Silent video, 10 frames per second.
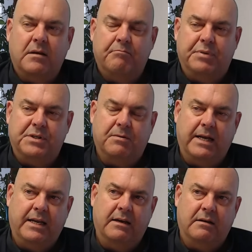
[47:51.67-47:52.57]

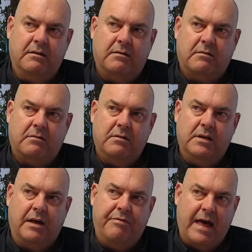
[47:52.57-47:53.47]
between
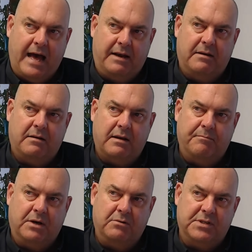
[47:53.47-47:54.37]
that,
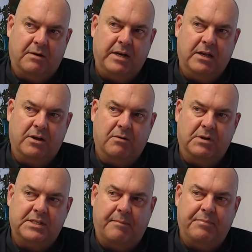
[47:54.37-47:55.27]
but also when you look at
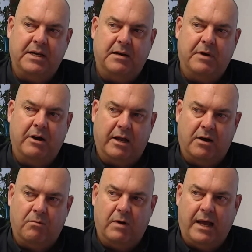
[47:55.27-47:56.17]
what's happened in America,
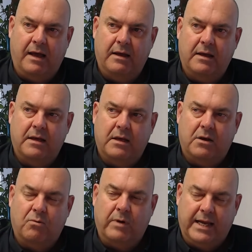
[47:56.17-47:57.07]
where
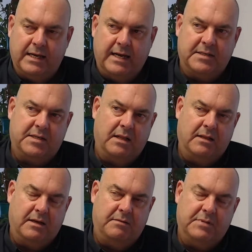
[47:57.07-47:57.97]
we can now
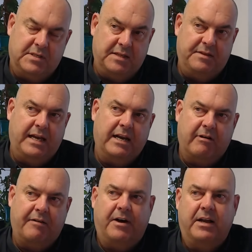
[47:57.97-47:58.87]
sell synthetic
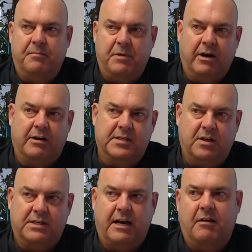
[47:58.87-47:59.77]
graphite in America has
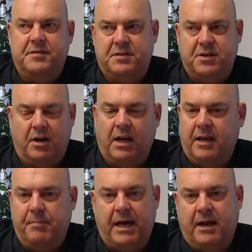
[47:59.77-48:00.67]
got tariffs totaling
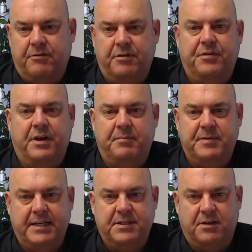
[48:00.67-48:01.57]
about
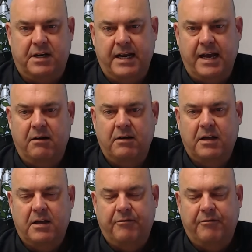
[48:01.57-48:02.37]
130% on it now for